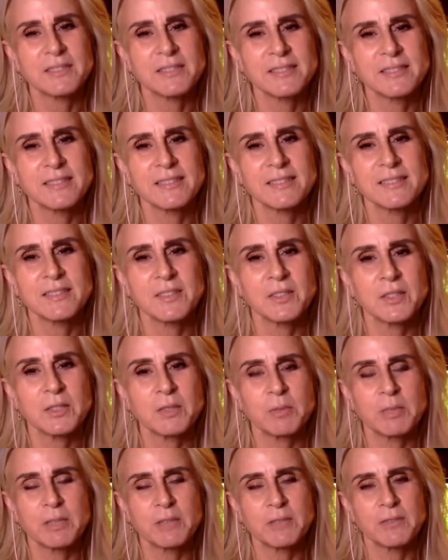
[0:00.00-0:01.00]
It's a little
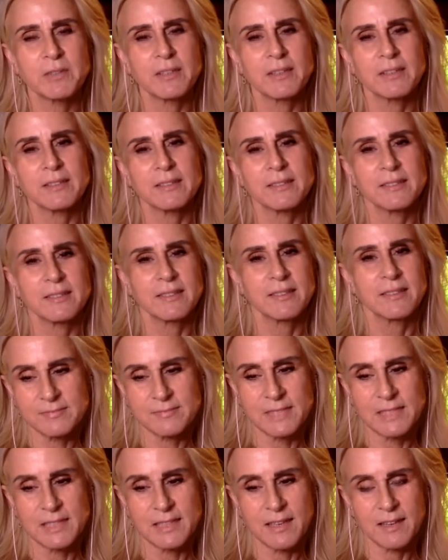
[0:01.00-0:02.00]
bit of
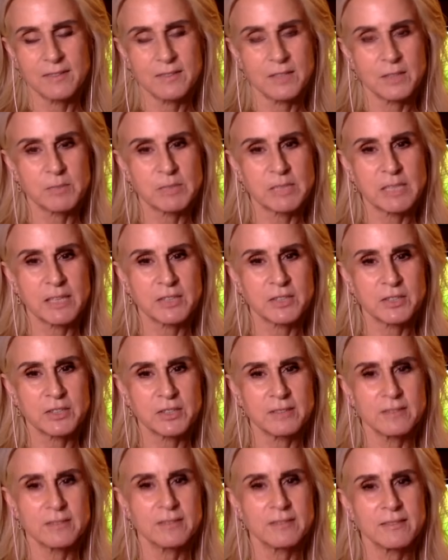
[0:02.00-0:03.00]

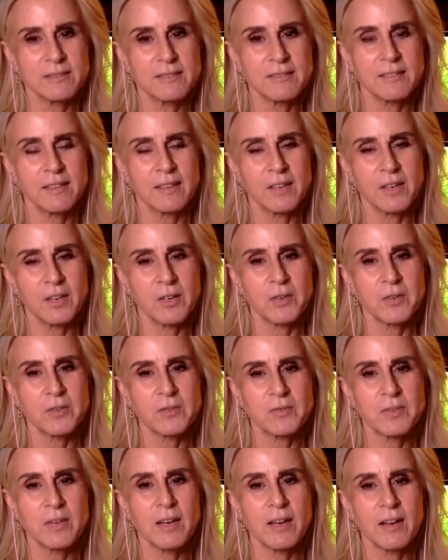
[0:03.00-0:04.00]
obsession,
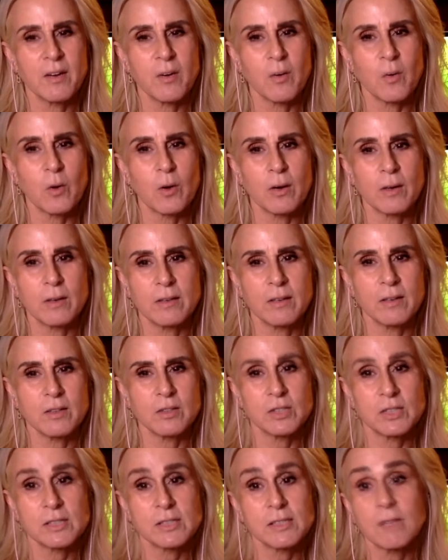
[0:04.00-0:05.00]

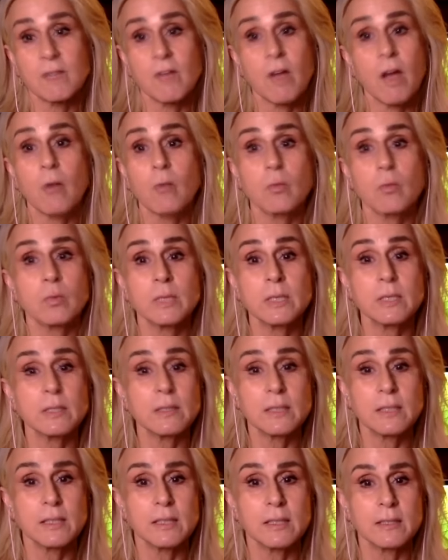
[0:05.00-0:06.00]
or just a
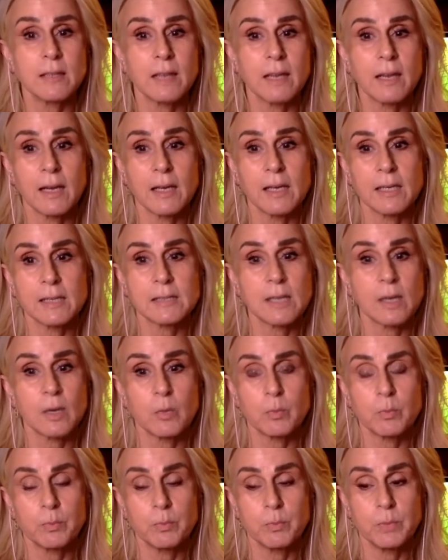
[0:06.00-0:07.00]
really, like, I guess
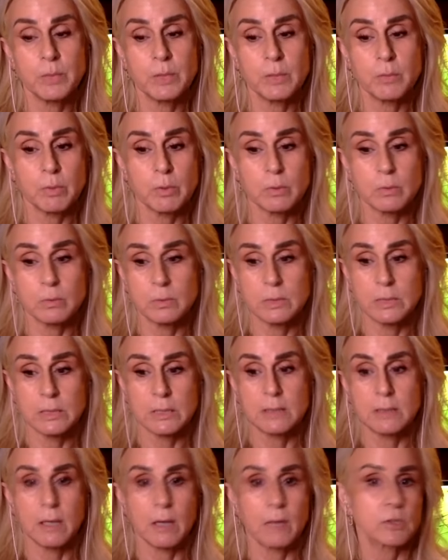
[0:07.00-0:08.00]
how people
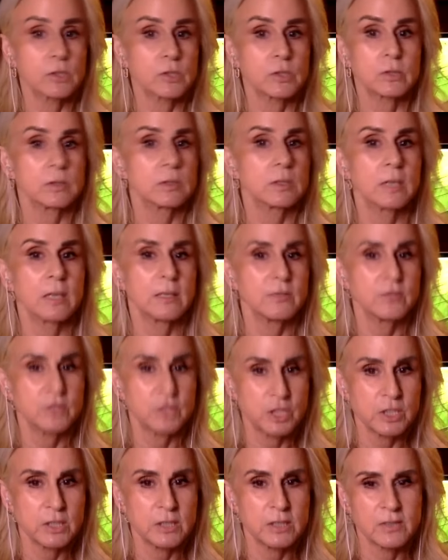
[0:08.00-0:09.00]
really love a certain kind of
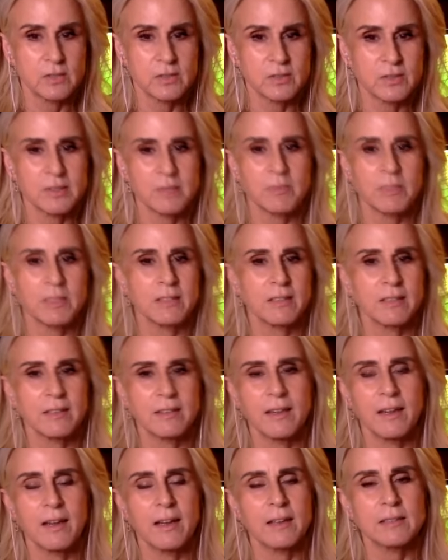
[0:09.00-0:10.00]
cheese or something like
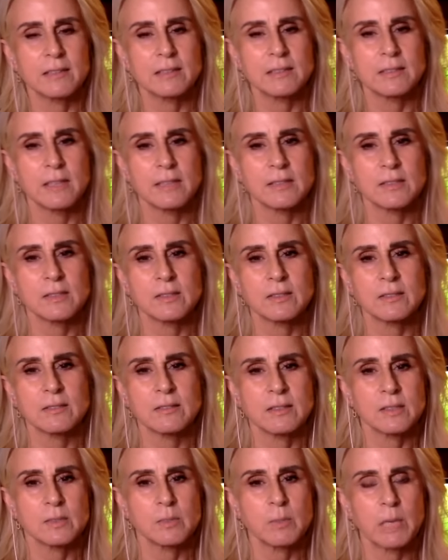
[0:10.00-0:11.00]
that. Like that's
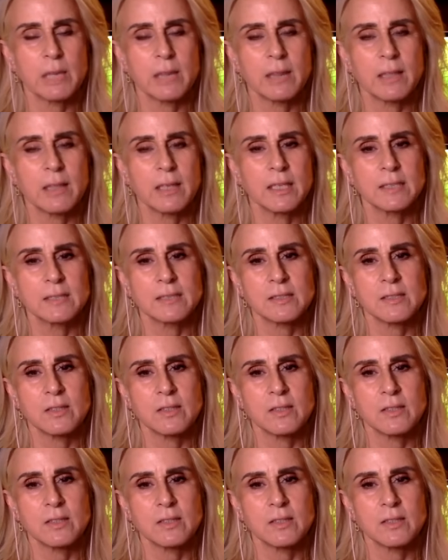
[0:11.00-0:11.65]
my thing.